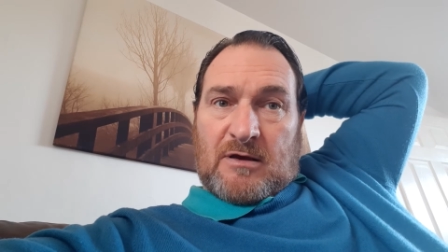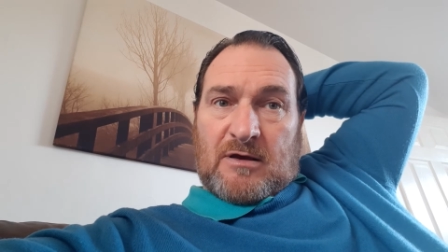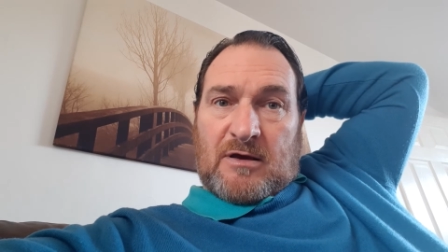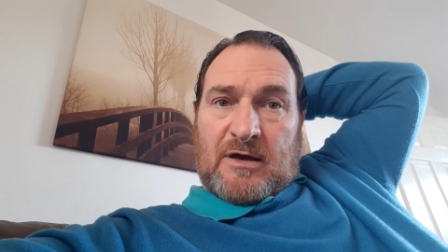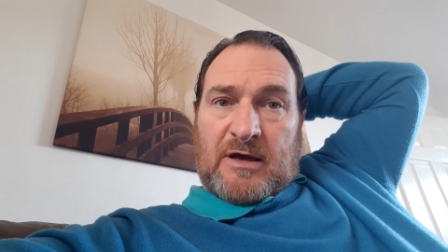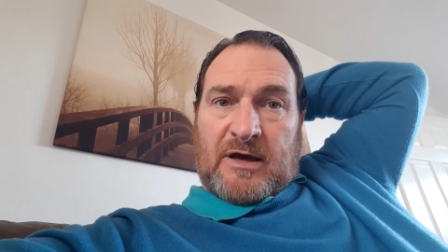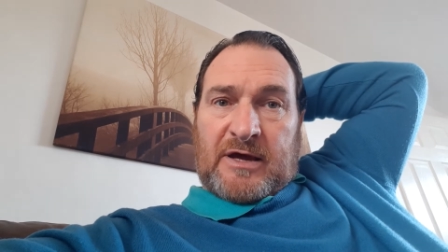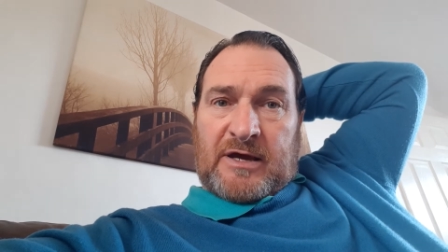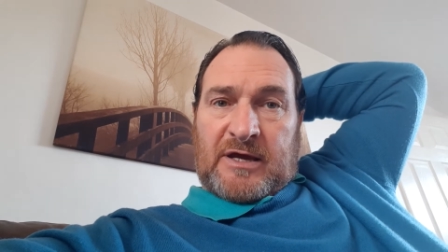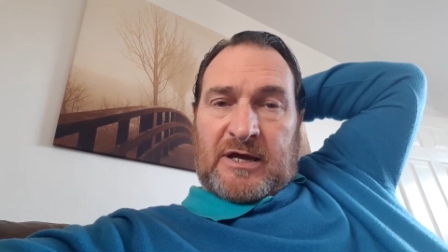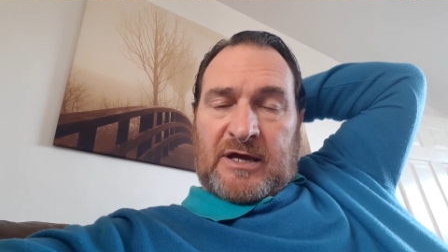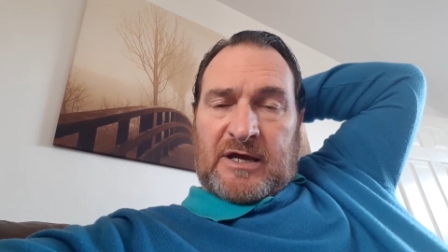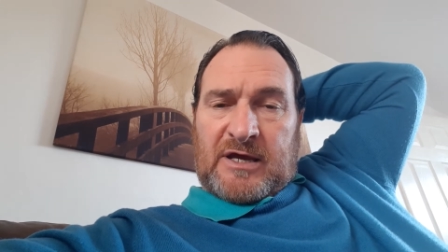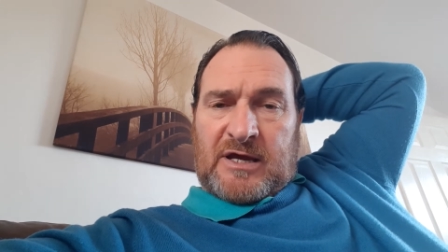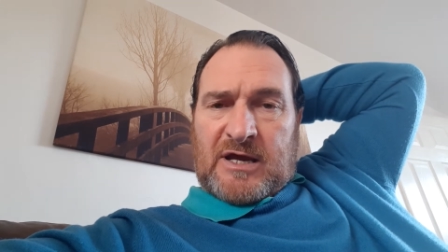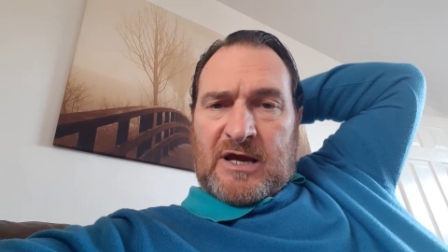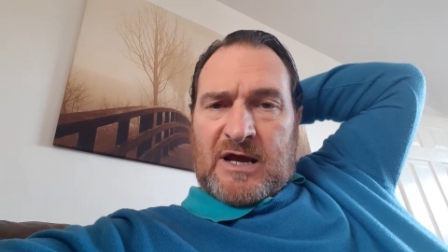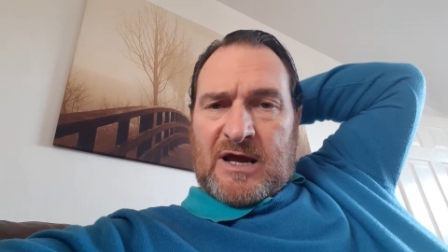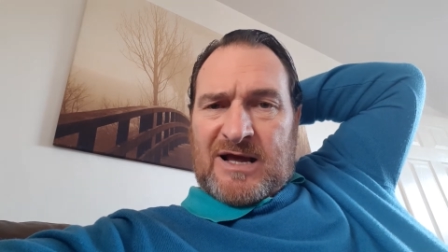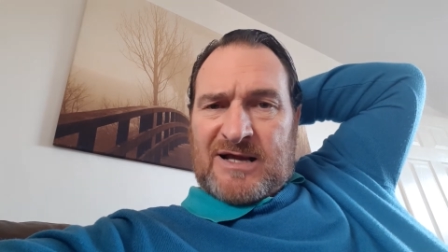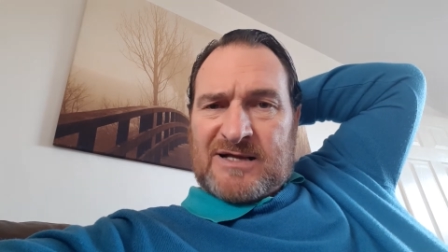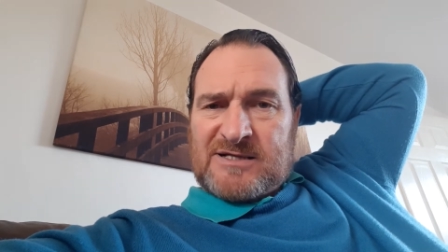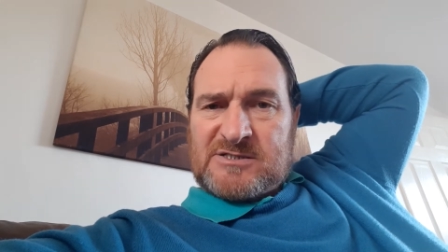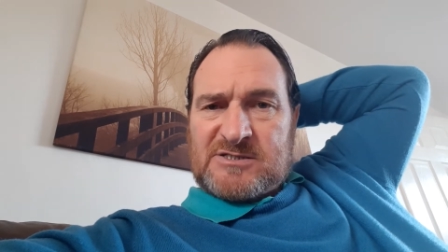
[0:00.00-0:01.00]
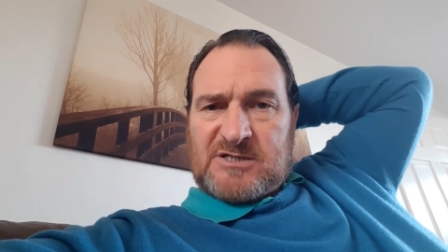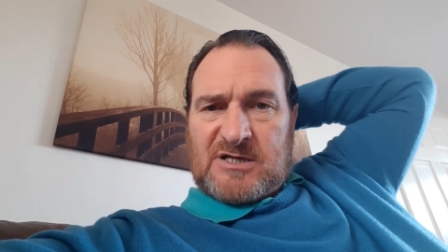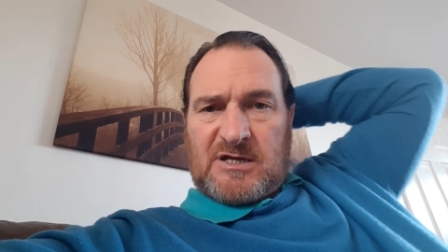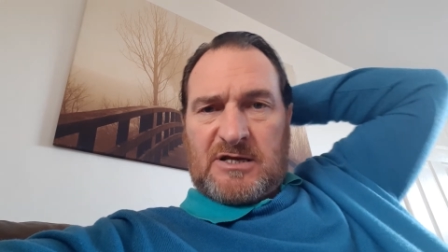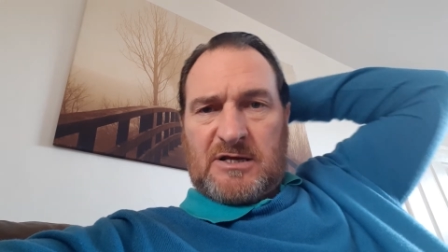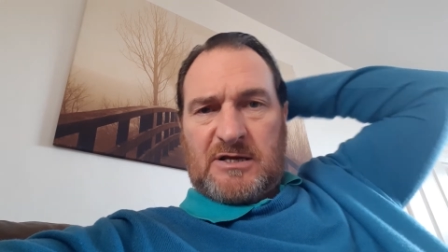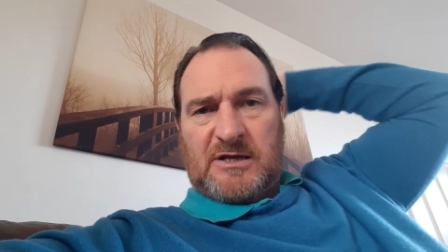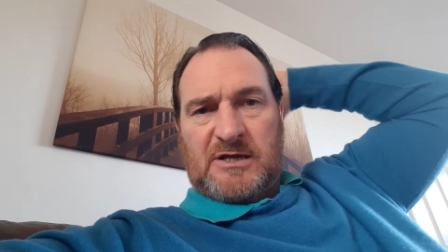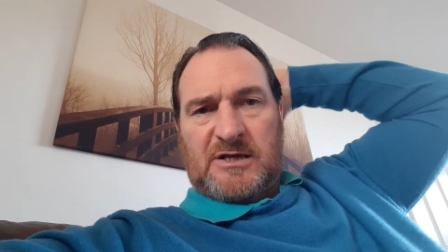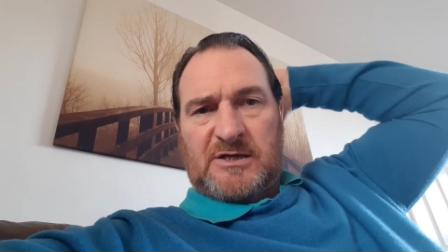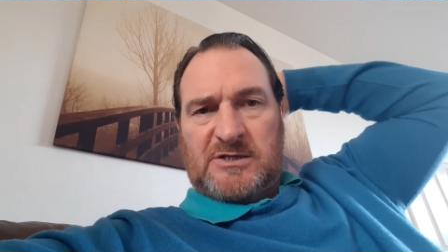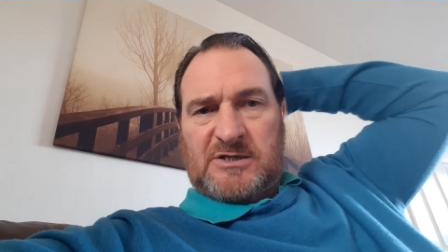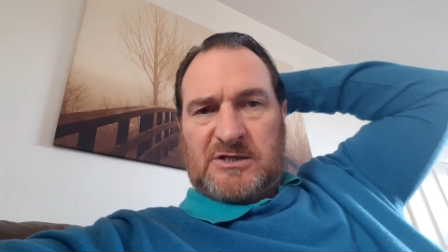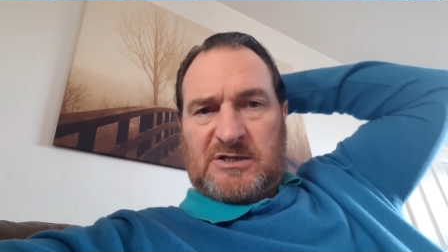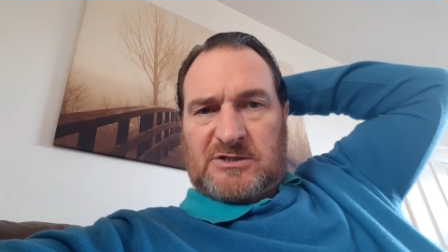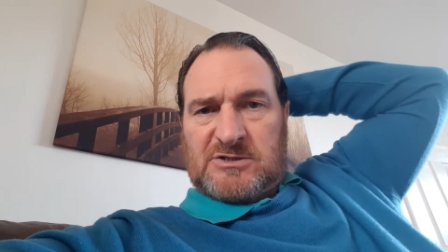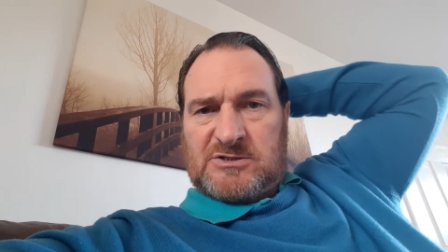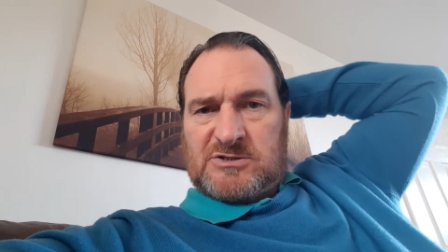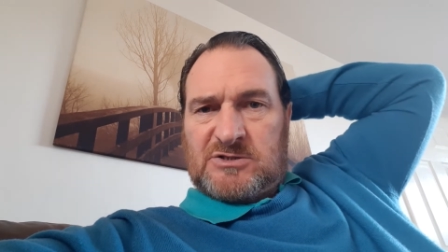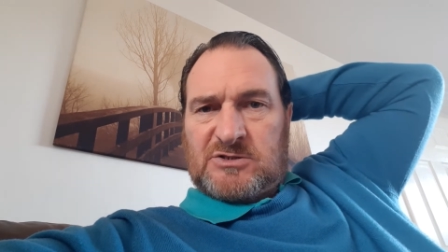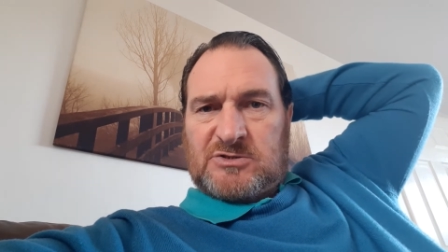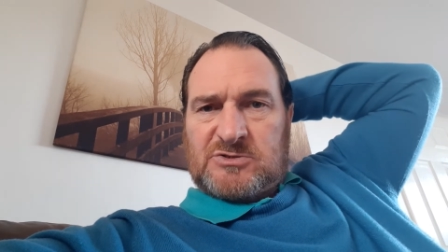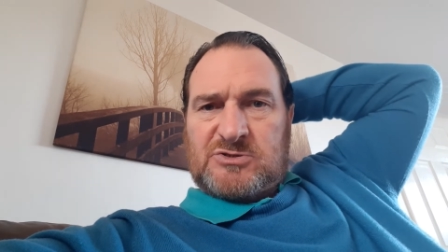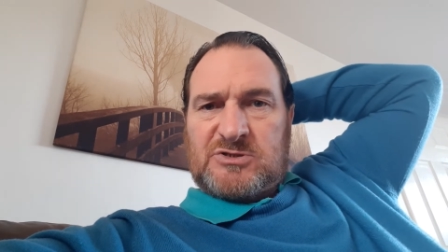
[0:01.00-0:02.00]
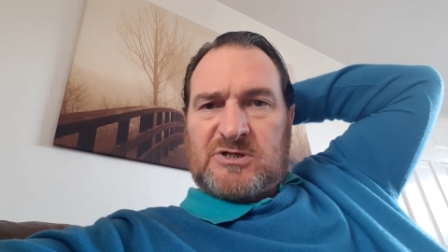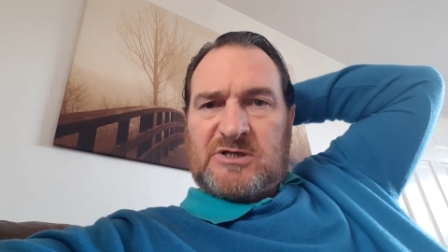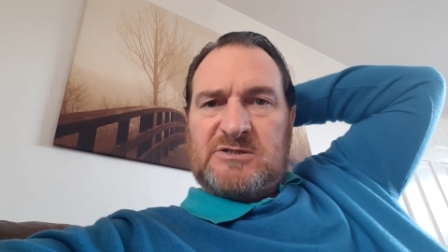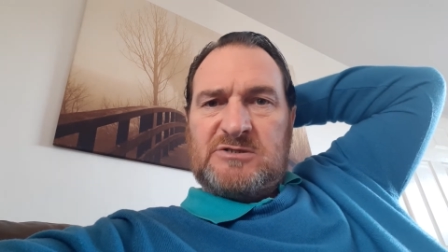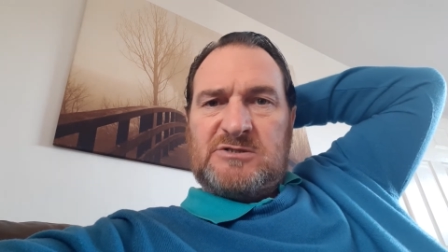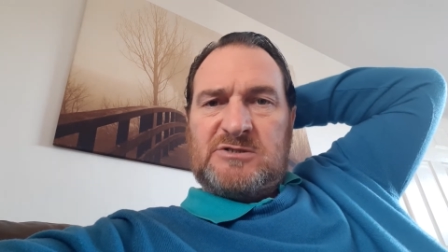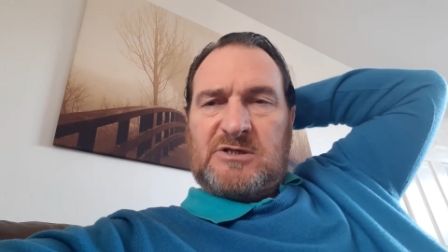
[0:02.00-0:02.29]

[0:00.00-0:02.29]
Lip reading: He has a he's not trying